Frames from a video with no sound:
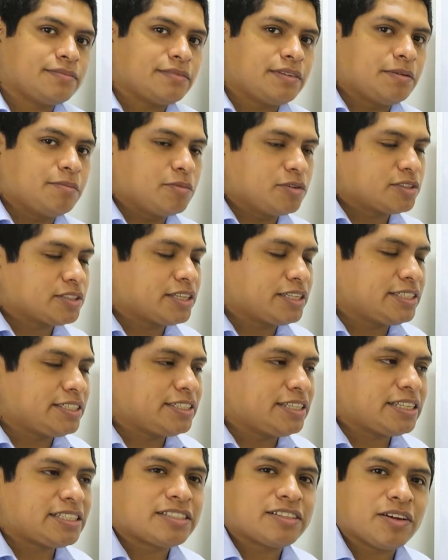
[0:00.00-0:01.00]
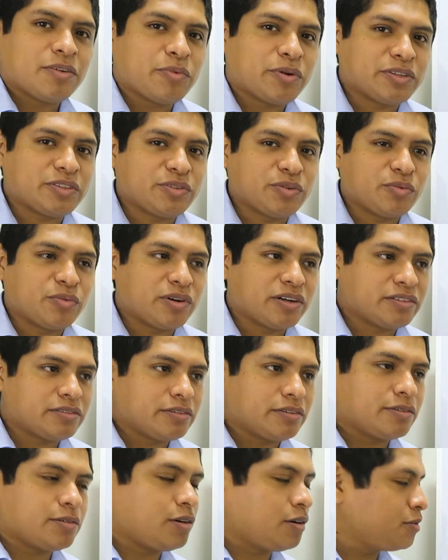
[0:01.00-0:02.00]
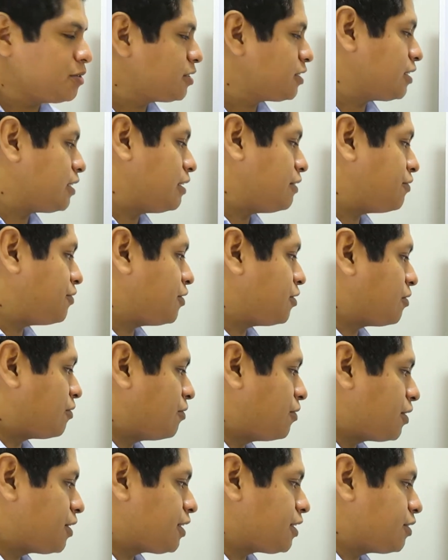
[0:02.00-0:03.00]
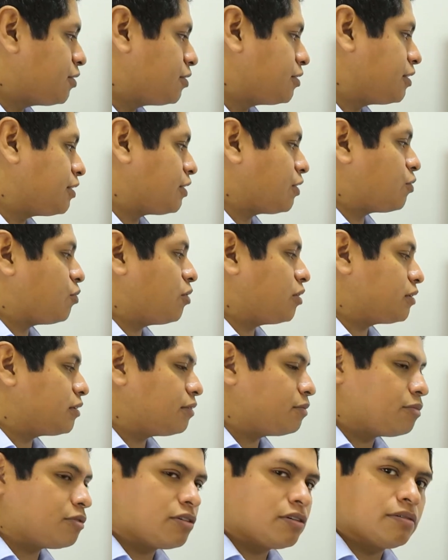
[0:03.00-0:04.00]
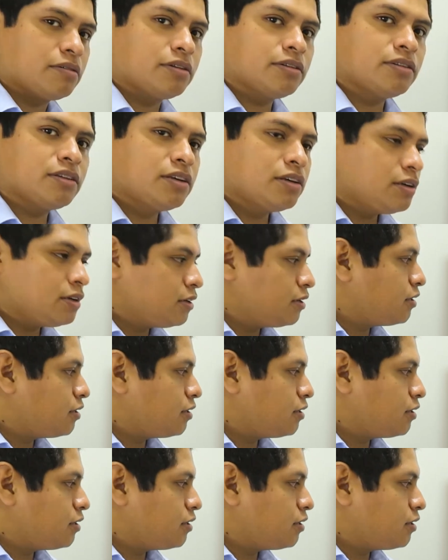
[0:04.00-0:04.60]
in most cases, that's not what you want. Obviously, if you're very good in quant and verbal,